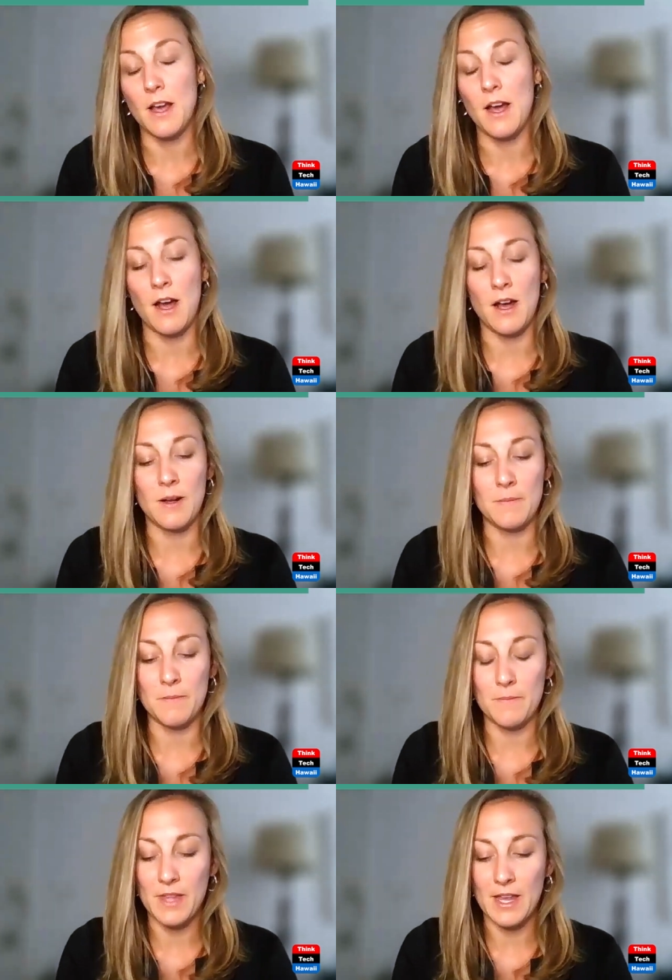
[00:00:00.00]

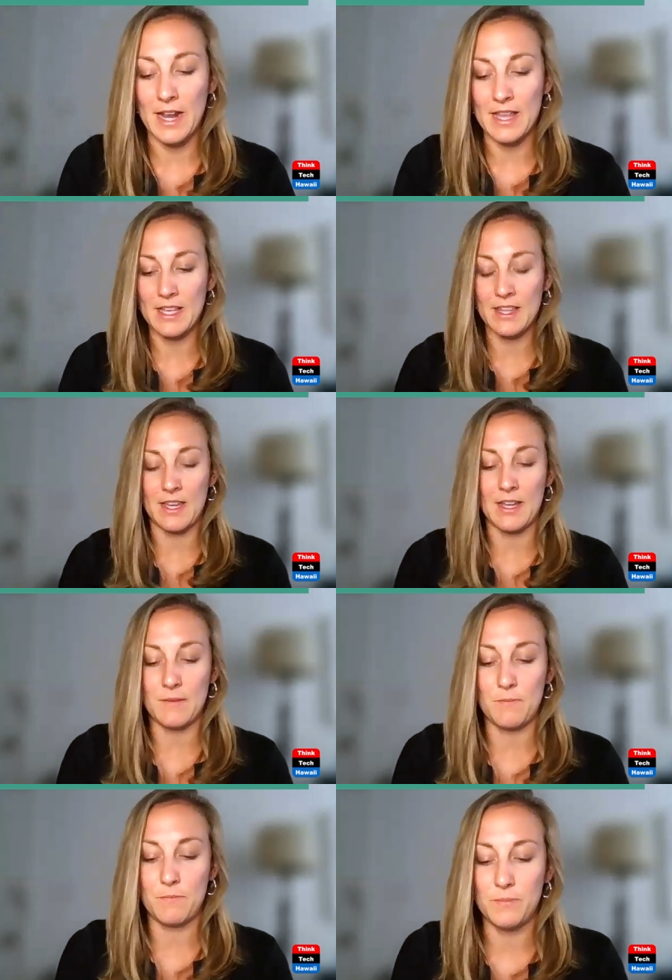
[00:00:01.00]
Um, and I think that
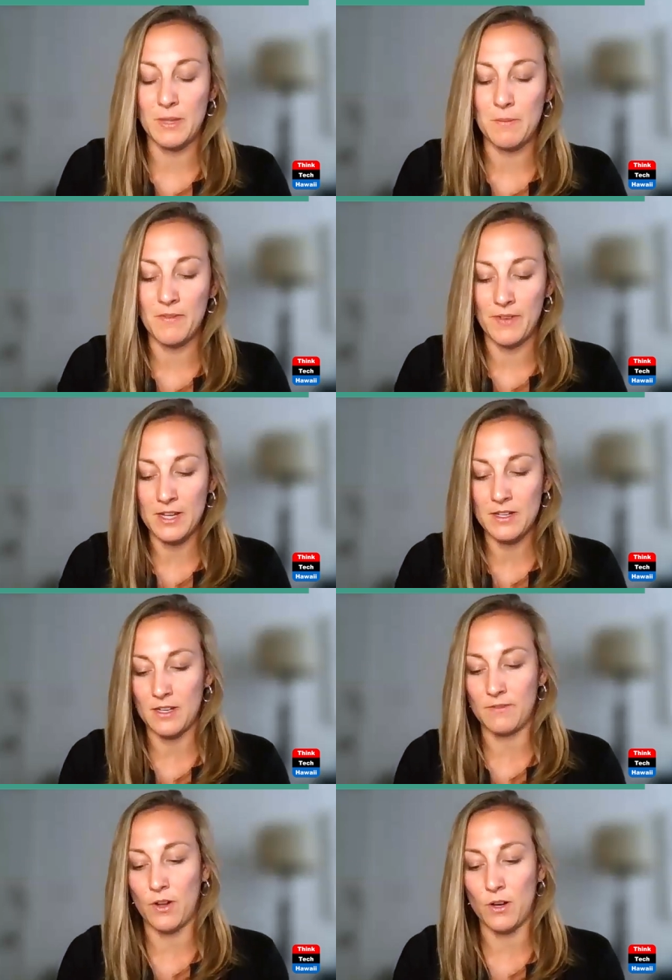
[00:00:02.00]
some of it
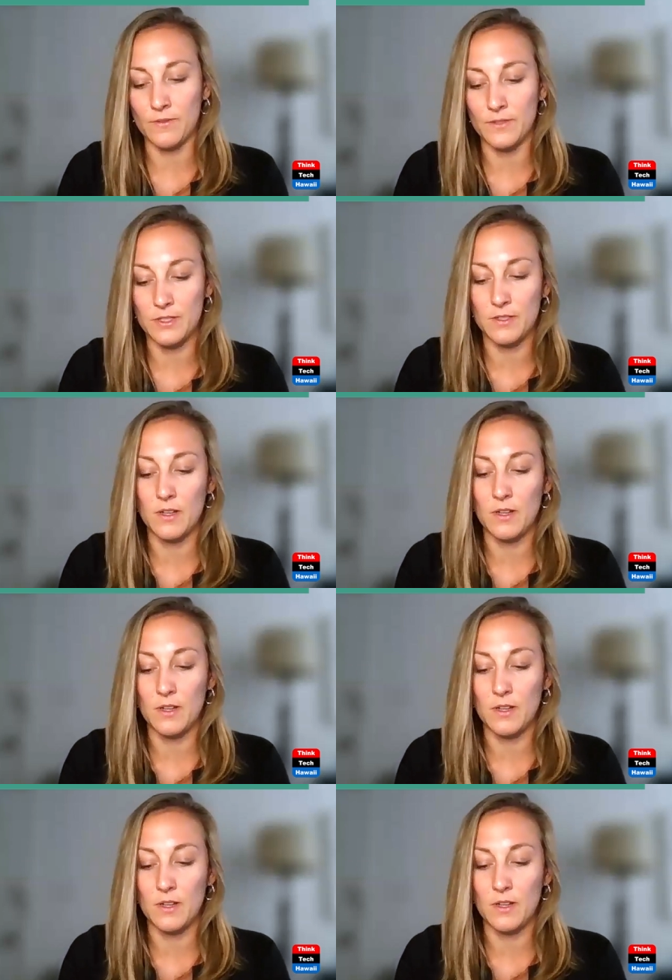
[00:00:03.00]
involves